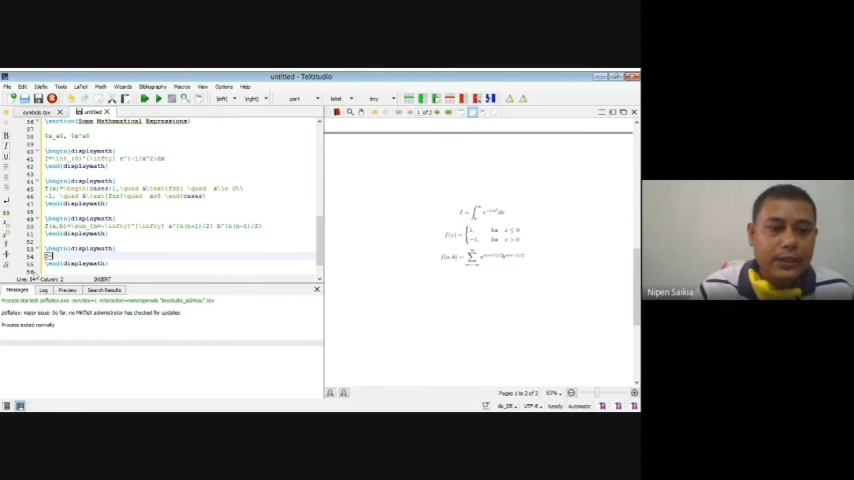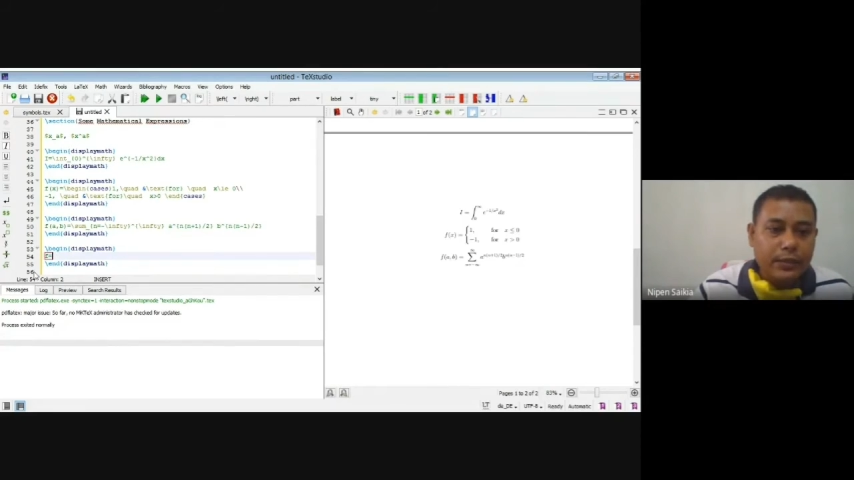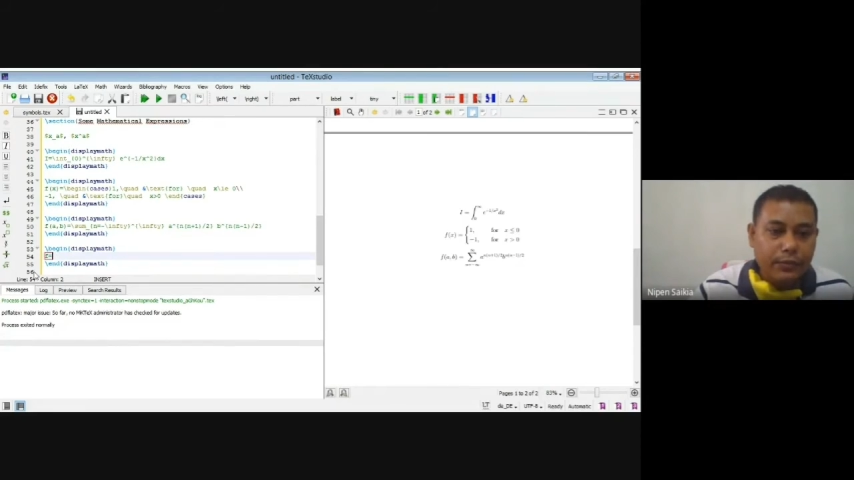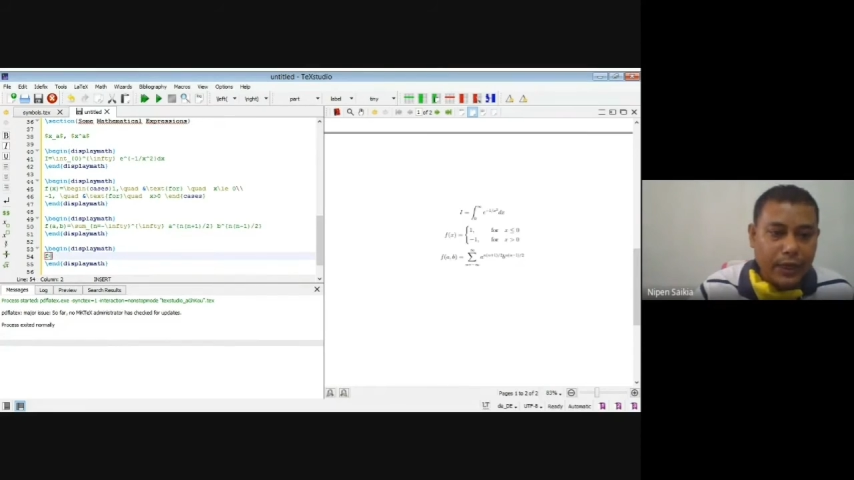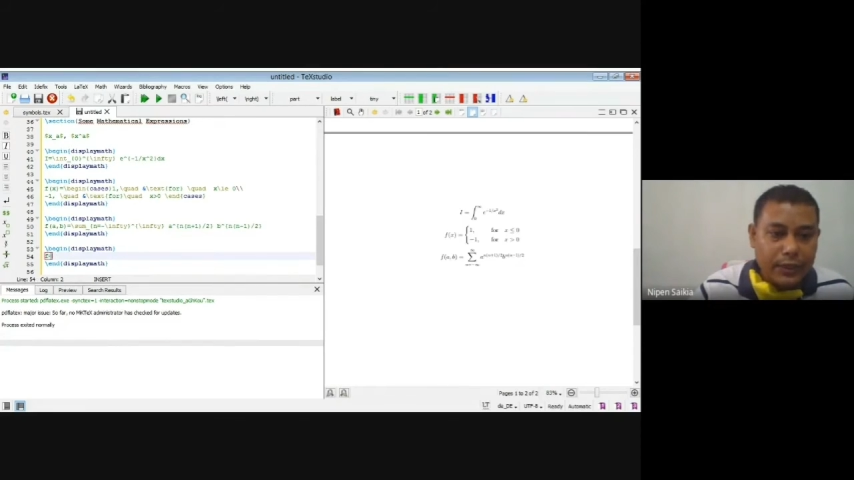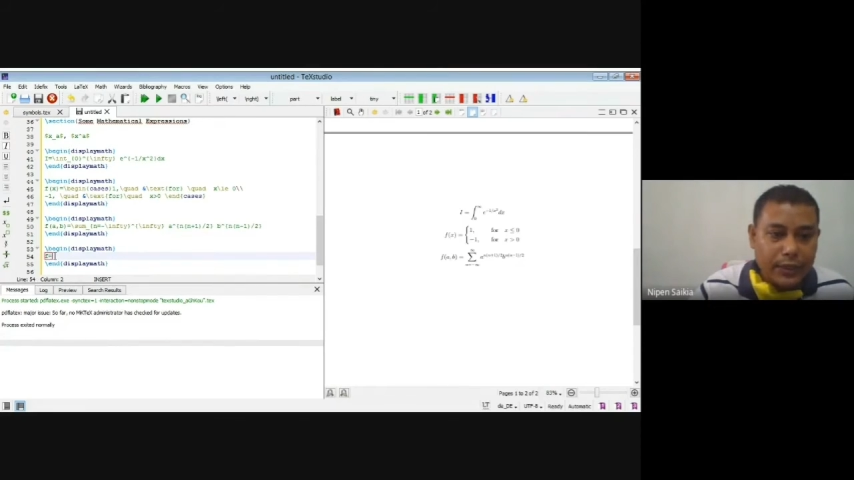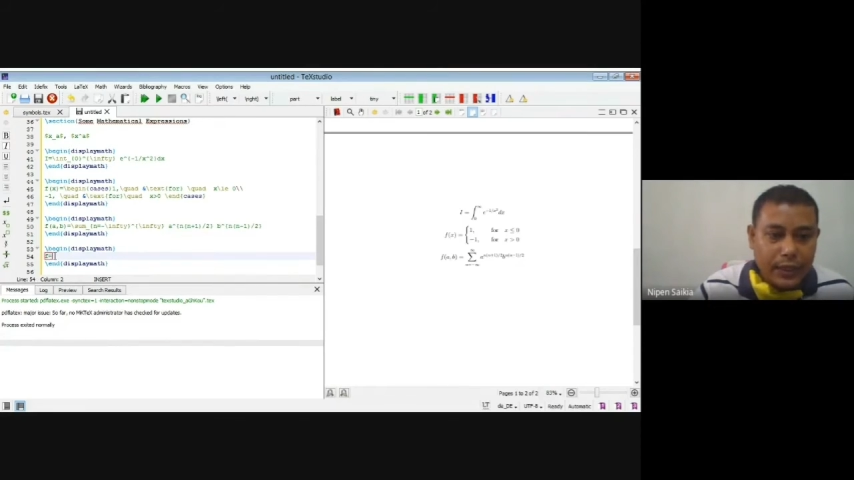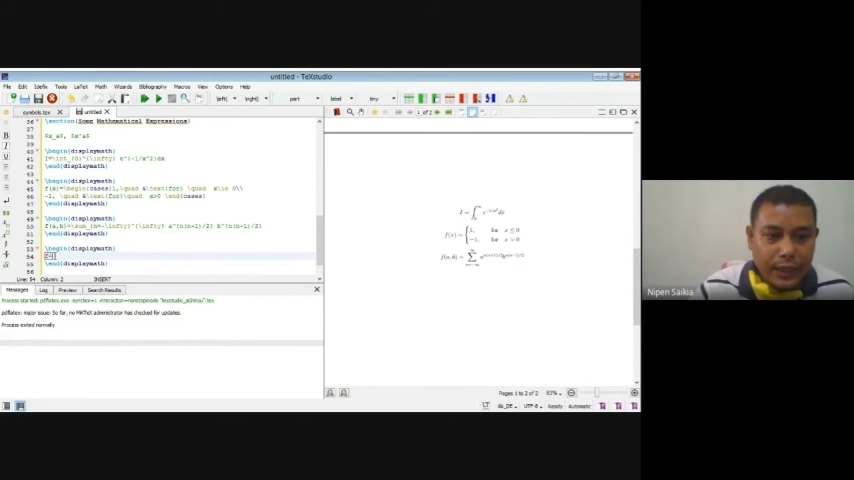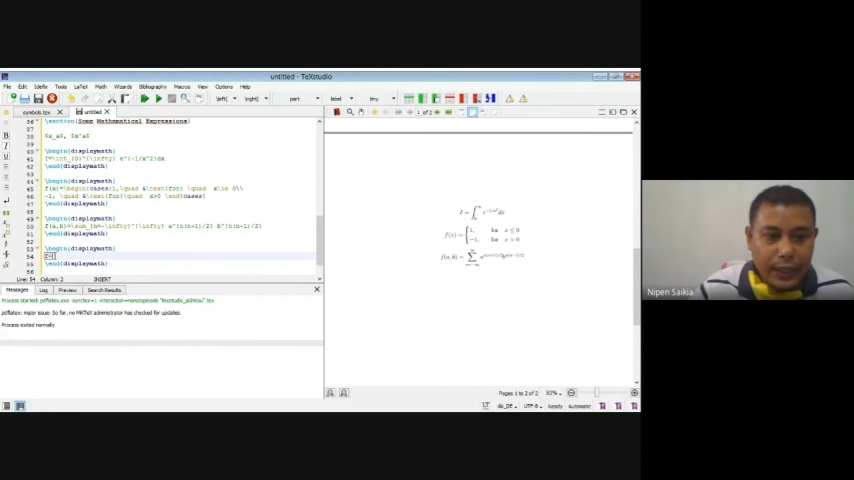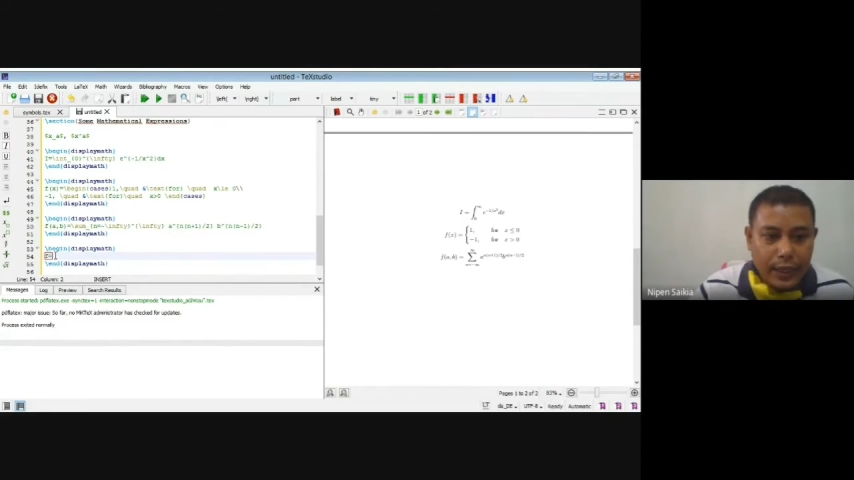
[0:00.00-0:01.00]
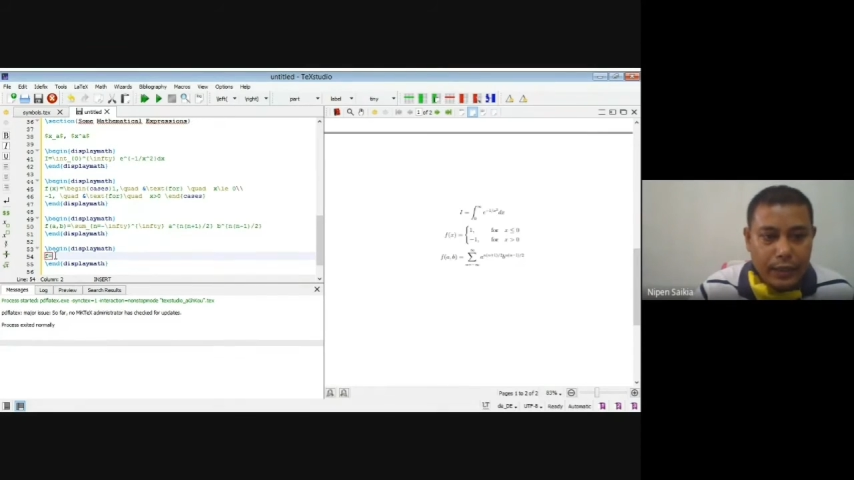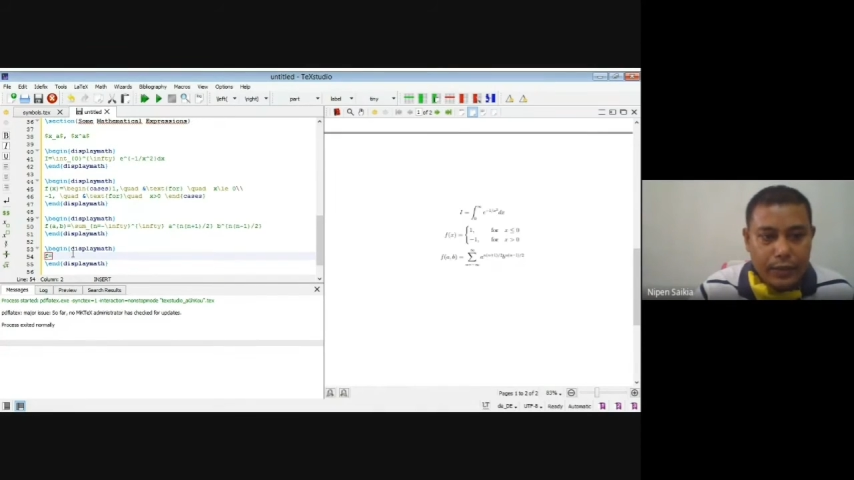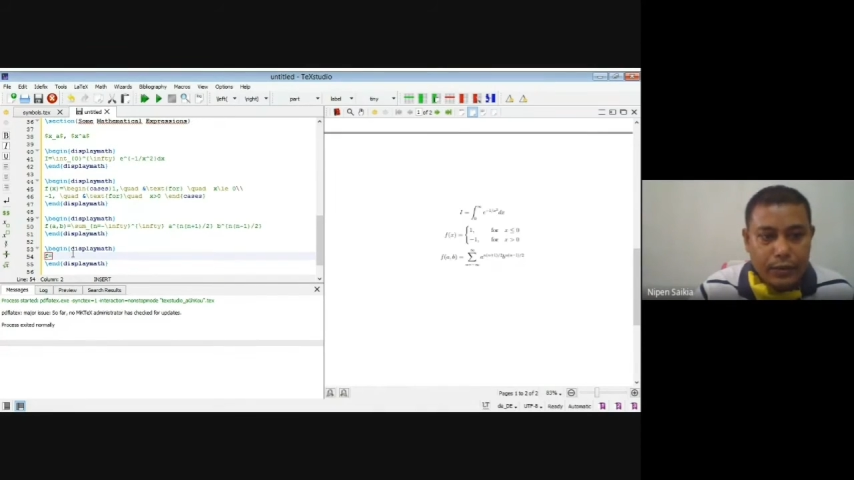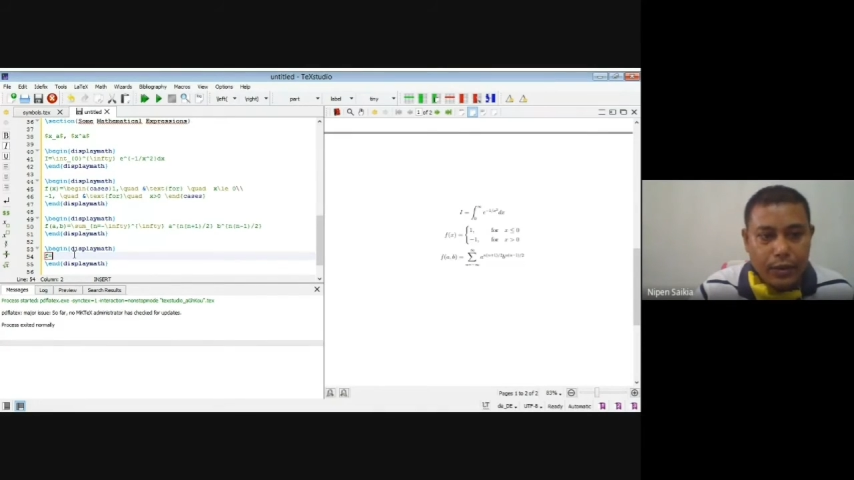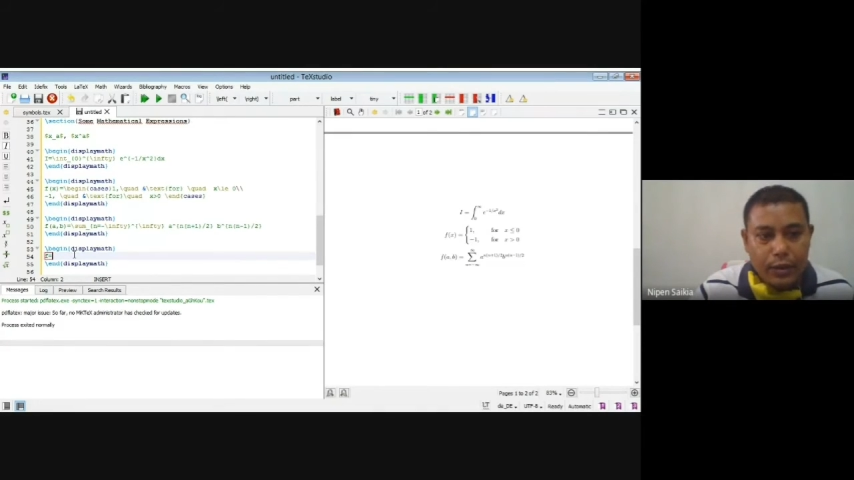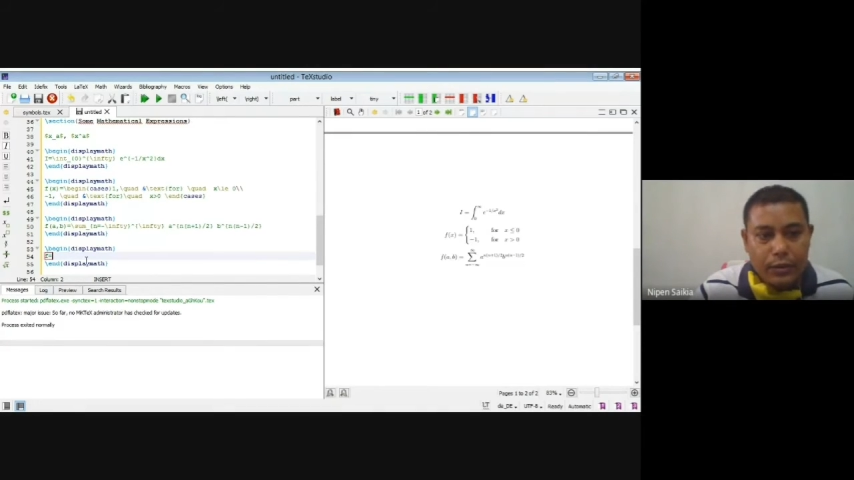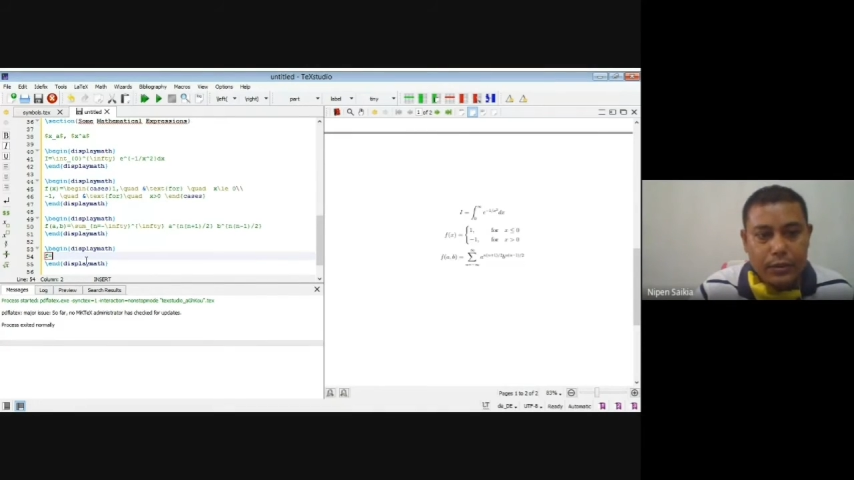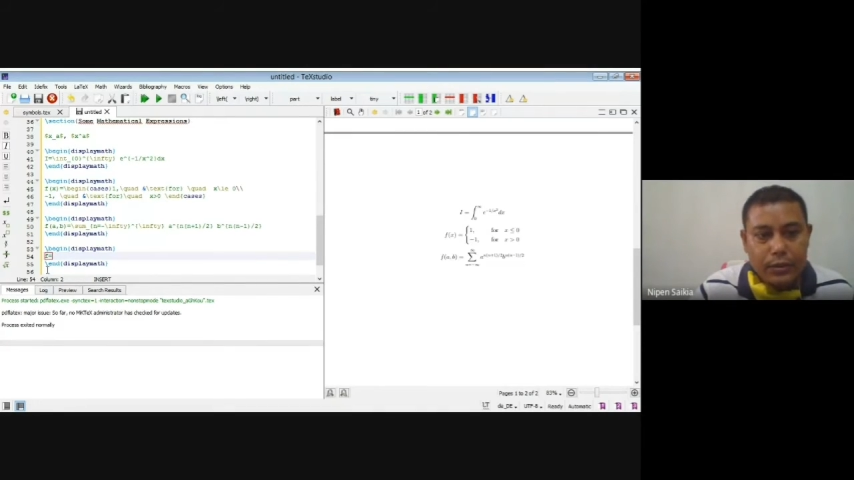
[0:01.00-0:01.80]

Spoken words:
vector a dot